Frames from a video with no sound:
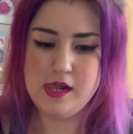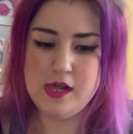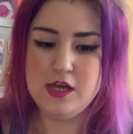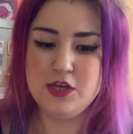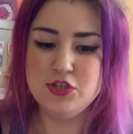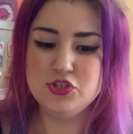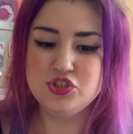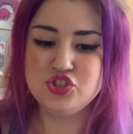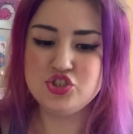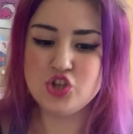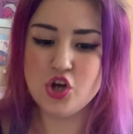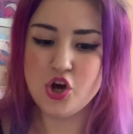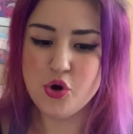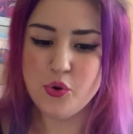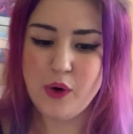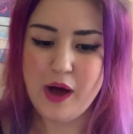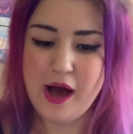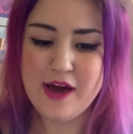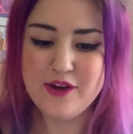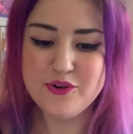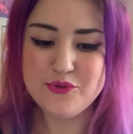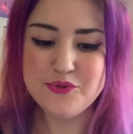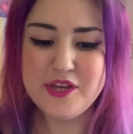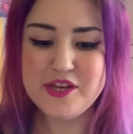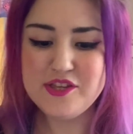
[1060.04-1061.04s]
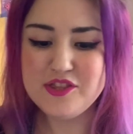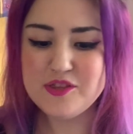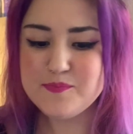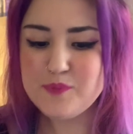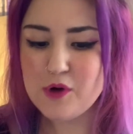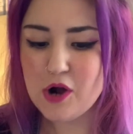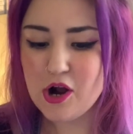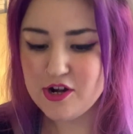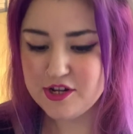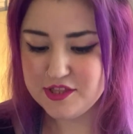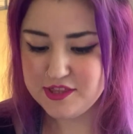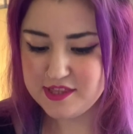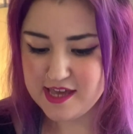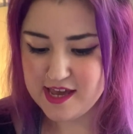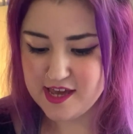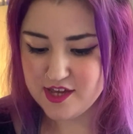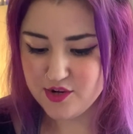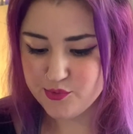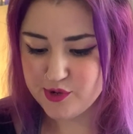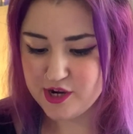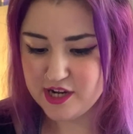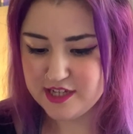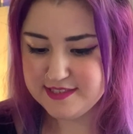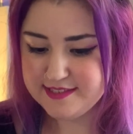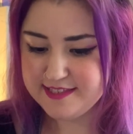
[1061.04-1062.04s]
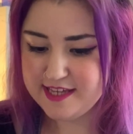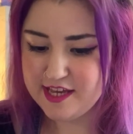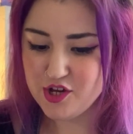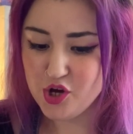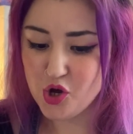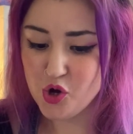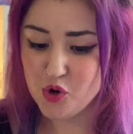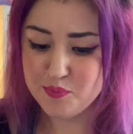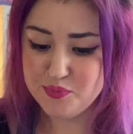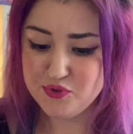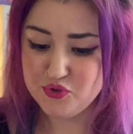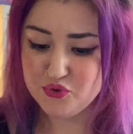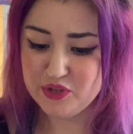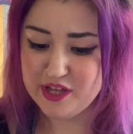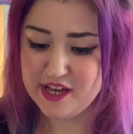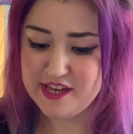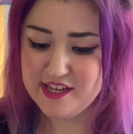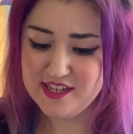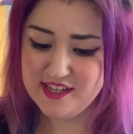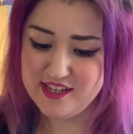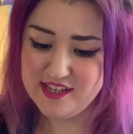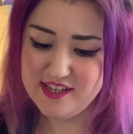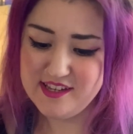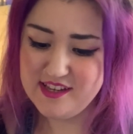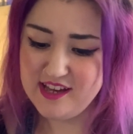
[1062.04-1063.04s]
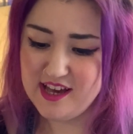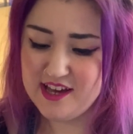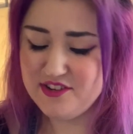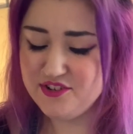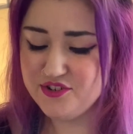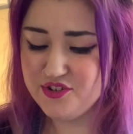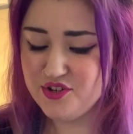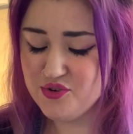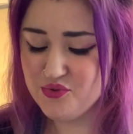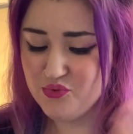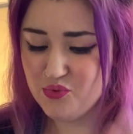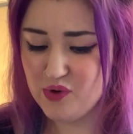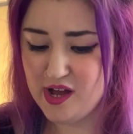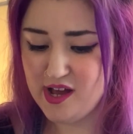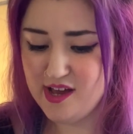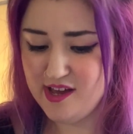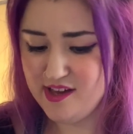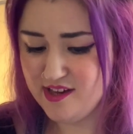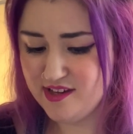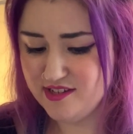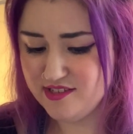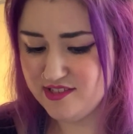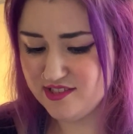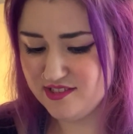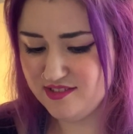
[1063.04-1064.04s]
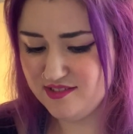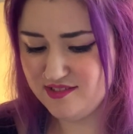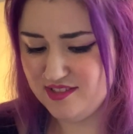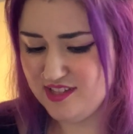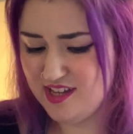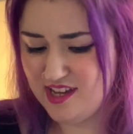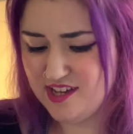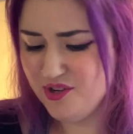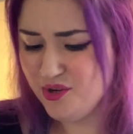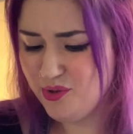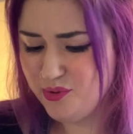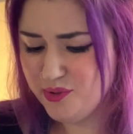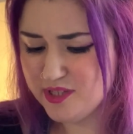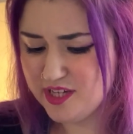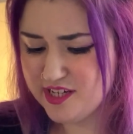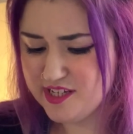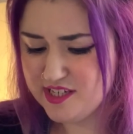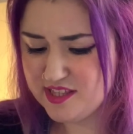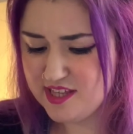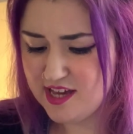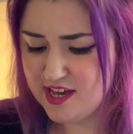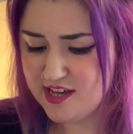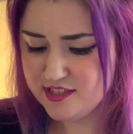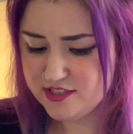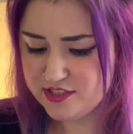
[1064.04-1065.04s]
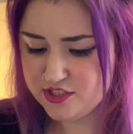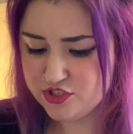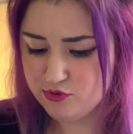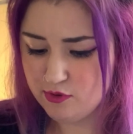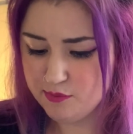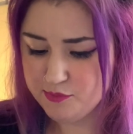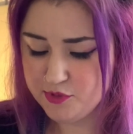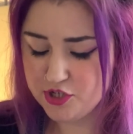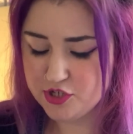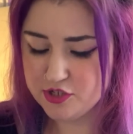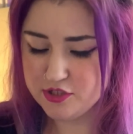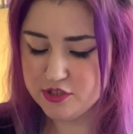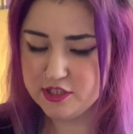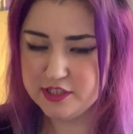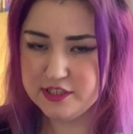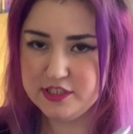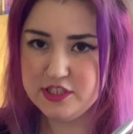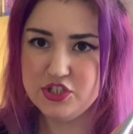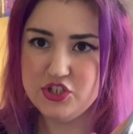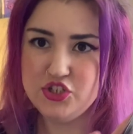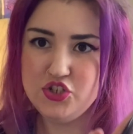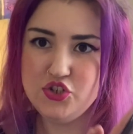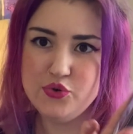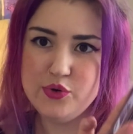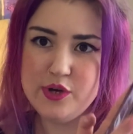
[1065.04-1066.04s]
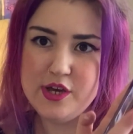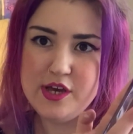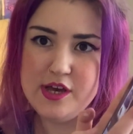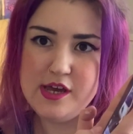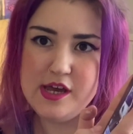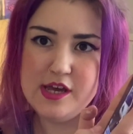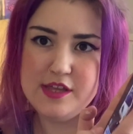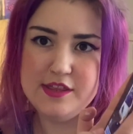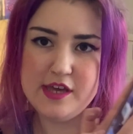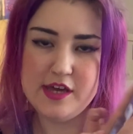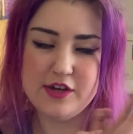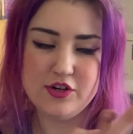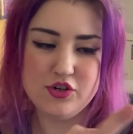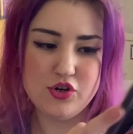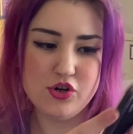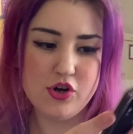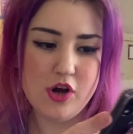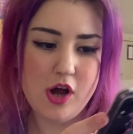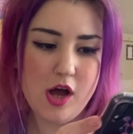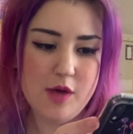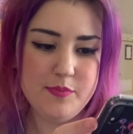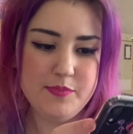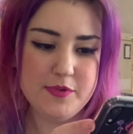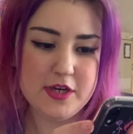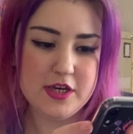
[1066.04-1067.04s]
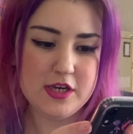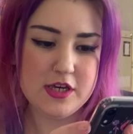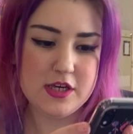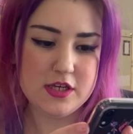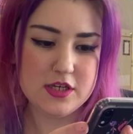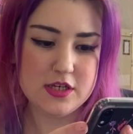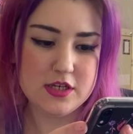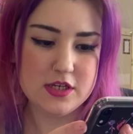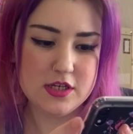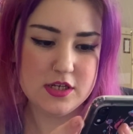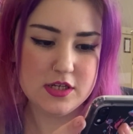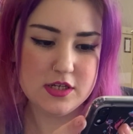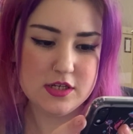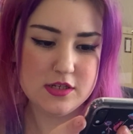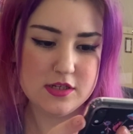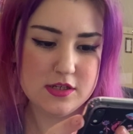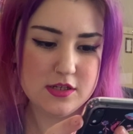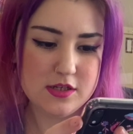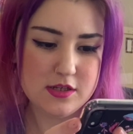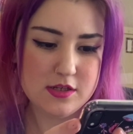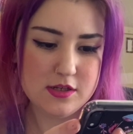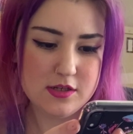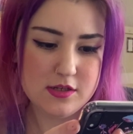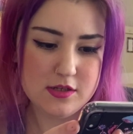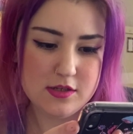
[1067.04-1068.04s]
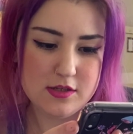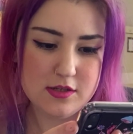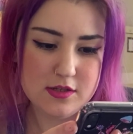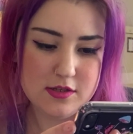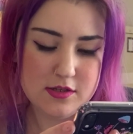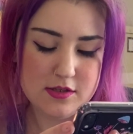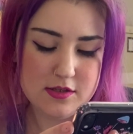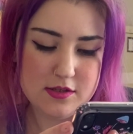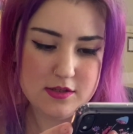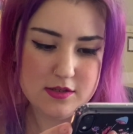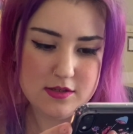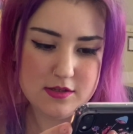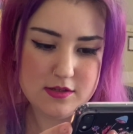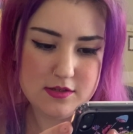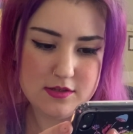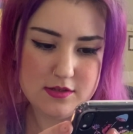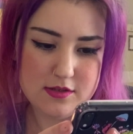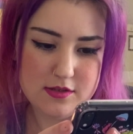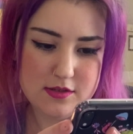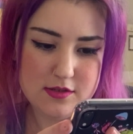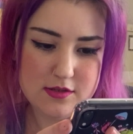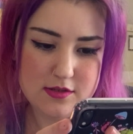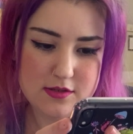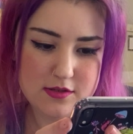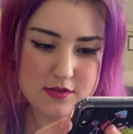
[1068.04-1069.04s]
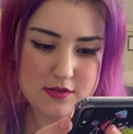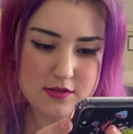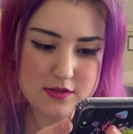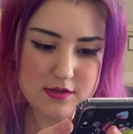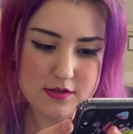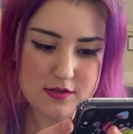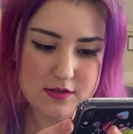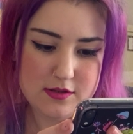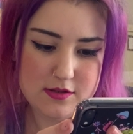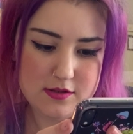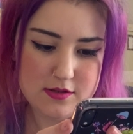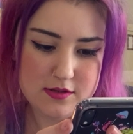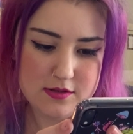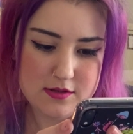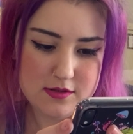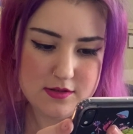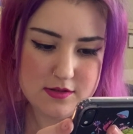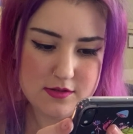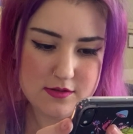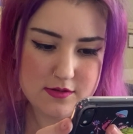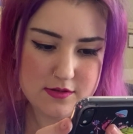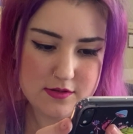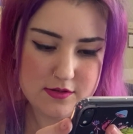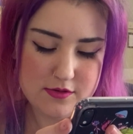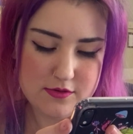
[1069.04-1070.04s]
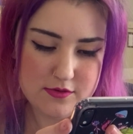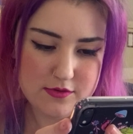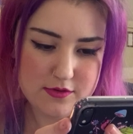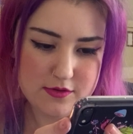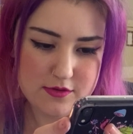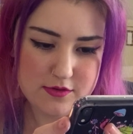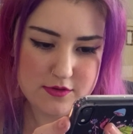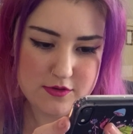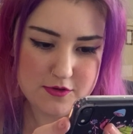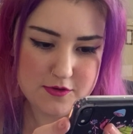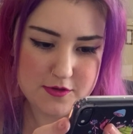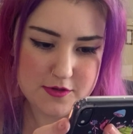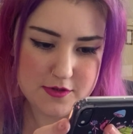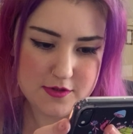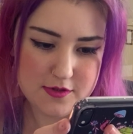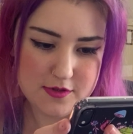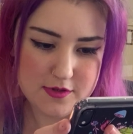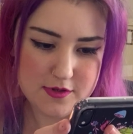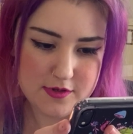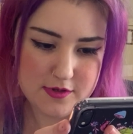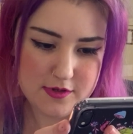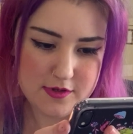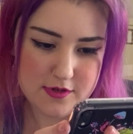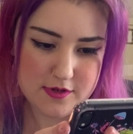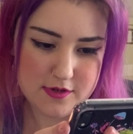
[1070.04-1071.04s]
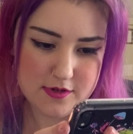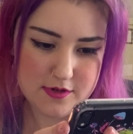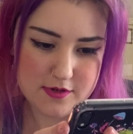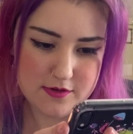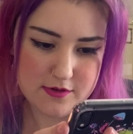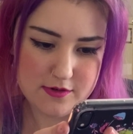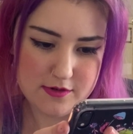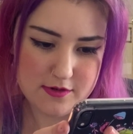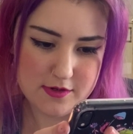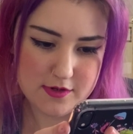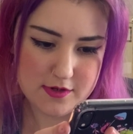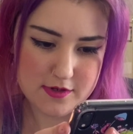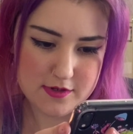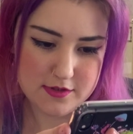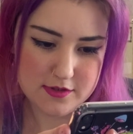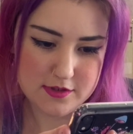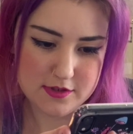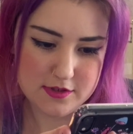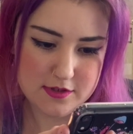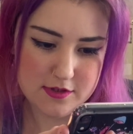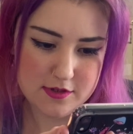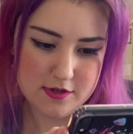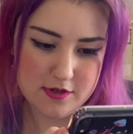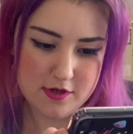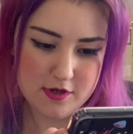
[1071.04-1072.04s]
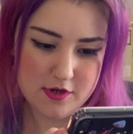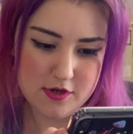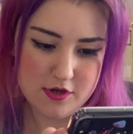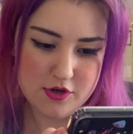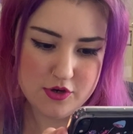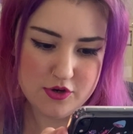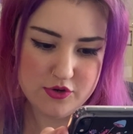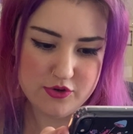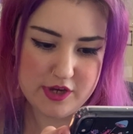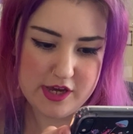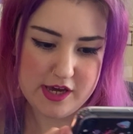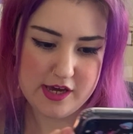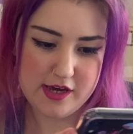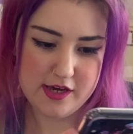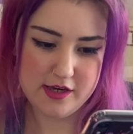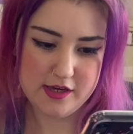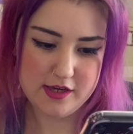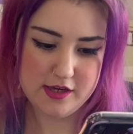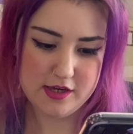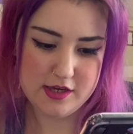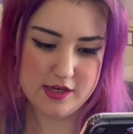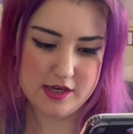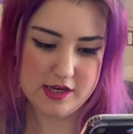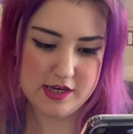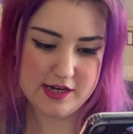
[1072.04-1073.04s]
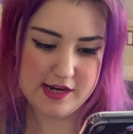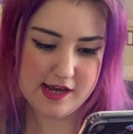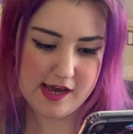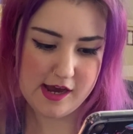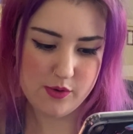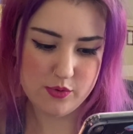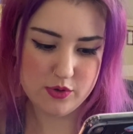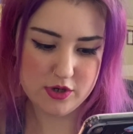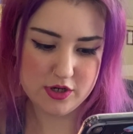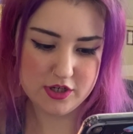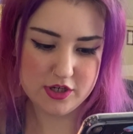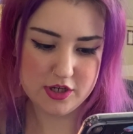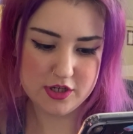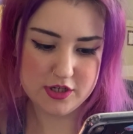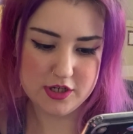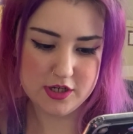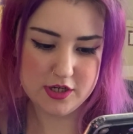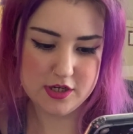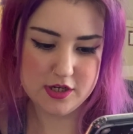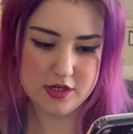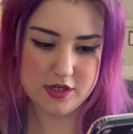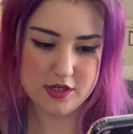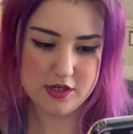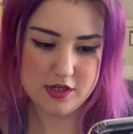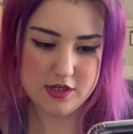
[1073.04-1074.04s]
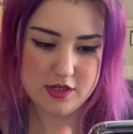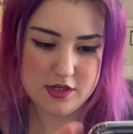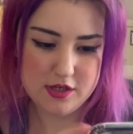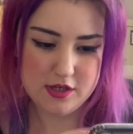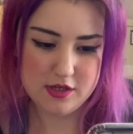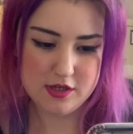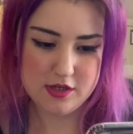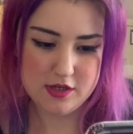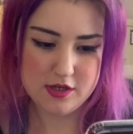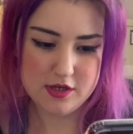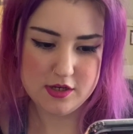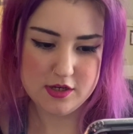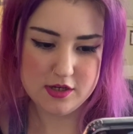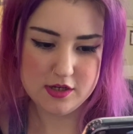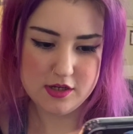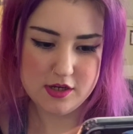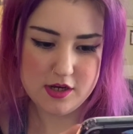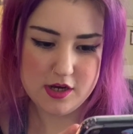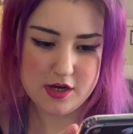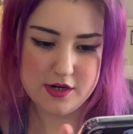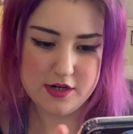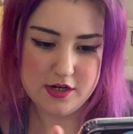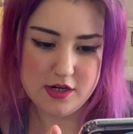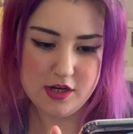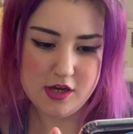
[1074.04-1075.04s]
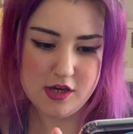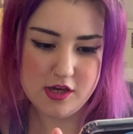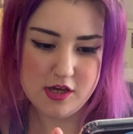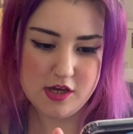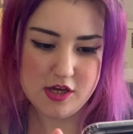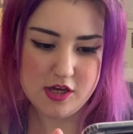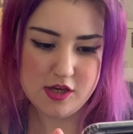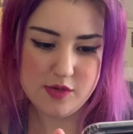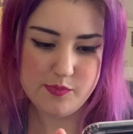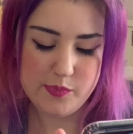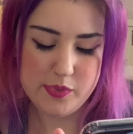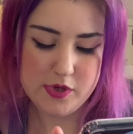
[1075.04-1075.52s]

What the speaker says: So I don't like the part at the end where I say, hope you like it. I don't know why, I don't like that. So I'm gonna listen to it and then crop it. Voiceovers and all of that. Then check out my YouTube, Dahlia Roz. Okay, and now we're gonna cut it up.